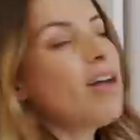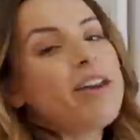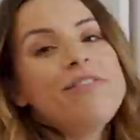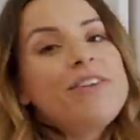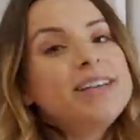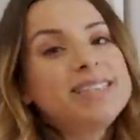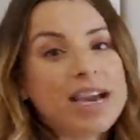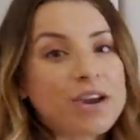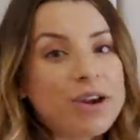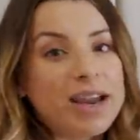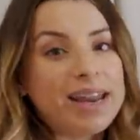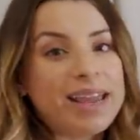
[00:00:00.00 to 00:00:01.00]
a lot of fun
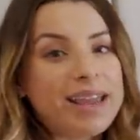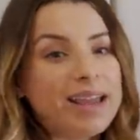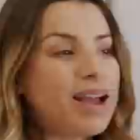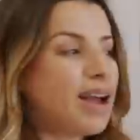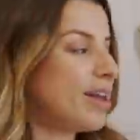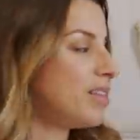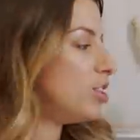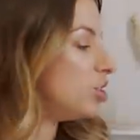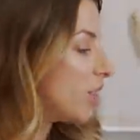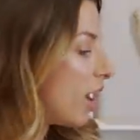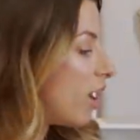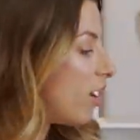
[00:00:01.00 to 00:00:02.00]
decorating uh, these
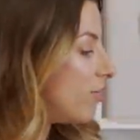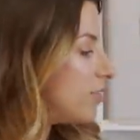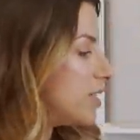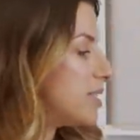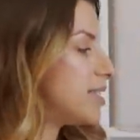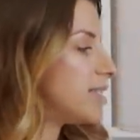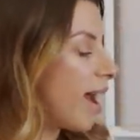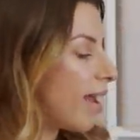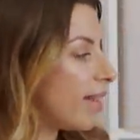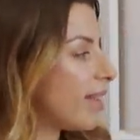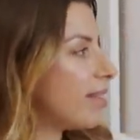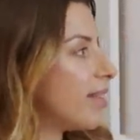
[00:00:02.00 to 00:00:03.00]
shelves and
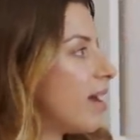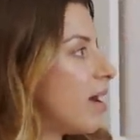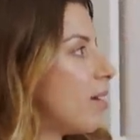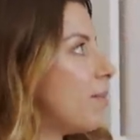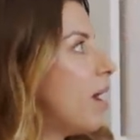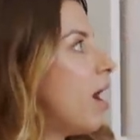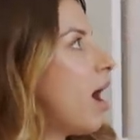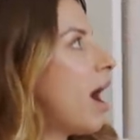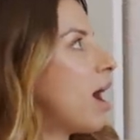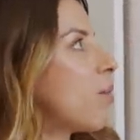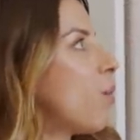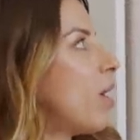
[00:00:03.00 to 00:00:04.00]
styling them.
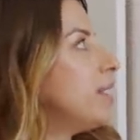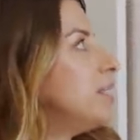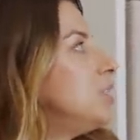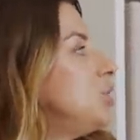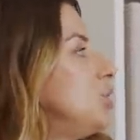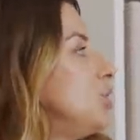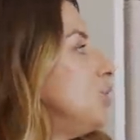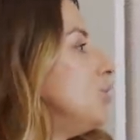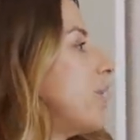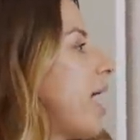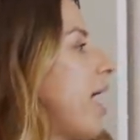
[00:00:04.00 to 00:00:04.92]
I wanted to